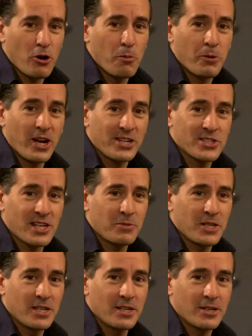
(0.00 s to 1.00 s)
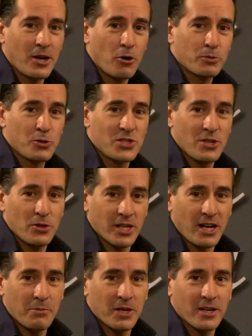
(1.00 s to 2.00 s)
I hope you learned something. I hope to see you in
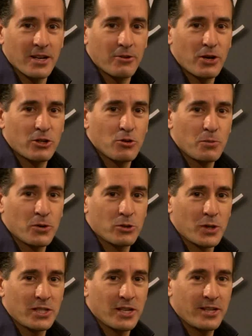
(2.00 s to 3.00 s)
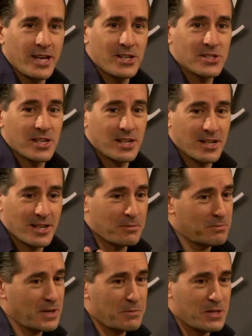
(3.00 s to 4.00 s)
the coming Write Your Book in 28 days. And
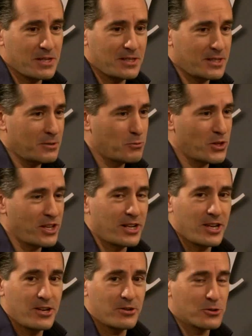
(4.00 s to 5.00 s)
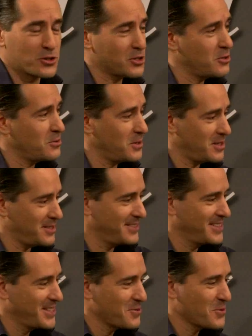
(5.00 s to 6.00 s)
maybe within a year or so,
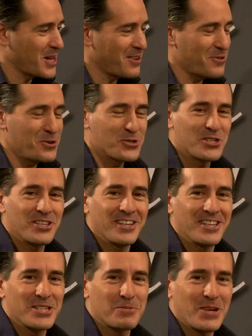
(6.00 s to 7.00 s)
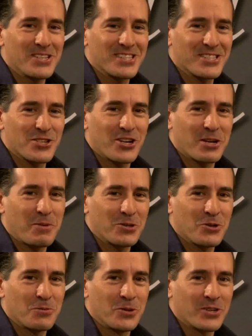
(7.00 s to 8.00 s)
we'll have you sitting in this place sharing
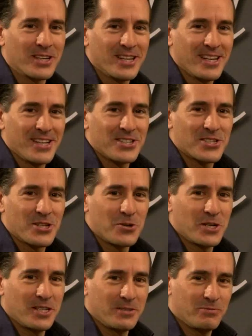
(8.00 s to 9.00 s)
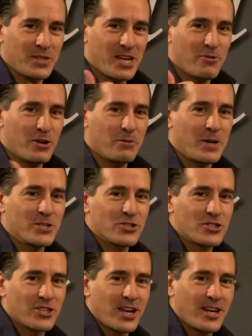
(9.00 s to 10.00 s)
about your book. So thank you very
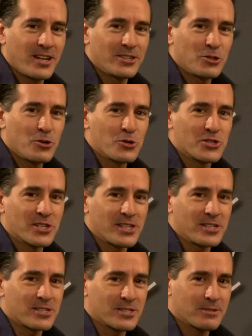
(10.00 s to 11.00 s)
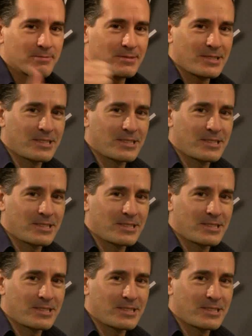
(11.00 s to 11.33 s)
much, and to your success.